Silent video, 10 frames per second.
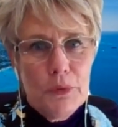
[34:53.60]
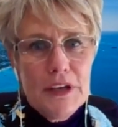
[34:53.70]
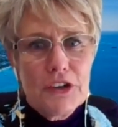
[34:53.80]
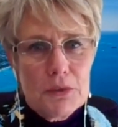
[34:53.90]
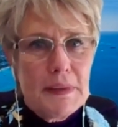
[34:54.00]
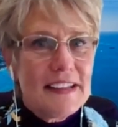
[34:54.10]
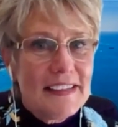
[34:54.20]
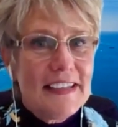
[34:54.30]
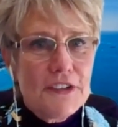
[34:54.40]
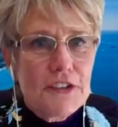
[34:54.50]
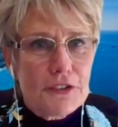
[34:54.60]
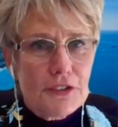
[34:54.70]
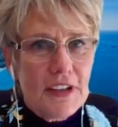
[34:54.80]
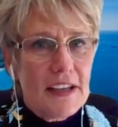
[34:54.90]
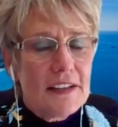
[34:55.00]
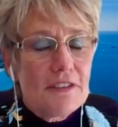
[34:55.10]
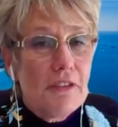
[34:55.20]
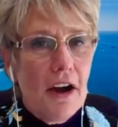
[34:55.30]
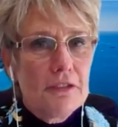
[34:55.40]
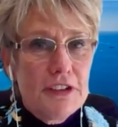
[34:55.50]
we could be the leaders in
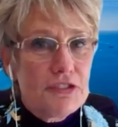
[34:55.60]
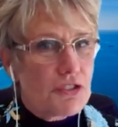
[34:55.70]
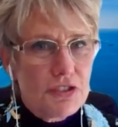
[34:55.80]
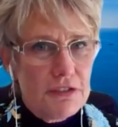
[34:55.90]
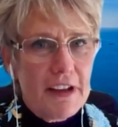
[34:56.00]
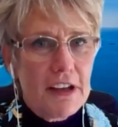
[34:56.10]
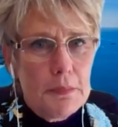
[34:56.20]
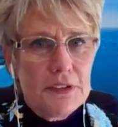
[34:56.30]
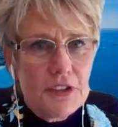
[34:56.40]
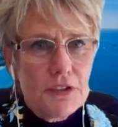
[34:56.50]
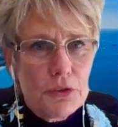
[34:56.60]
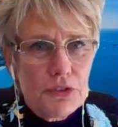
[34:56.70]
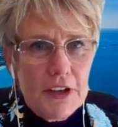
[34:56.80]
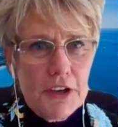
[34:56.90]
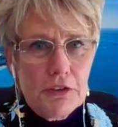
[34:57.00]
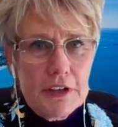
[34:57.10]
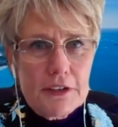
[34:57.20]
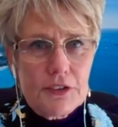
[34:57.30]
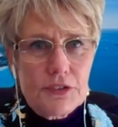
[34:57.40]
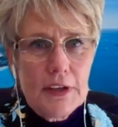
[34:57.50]
research and development in those
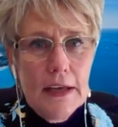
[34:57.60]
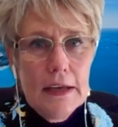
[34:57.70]
areas.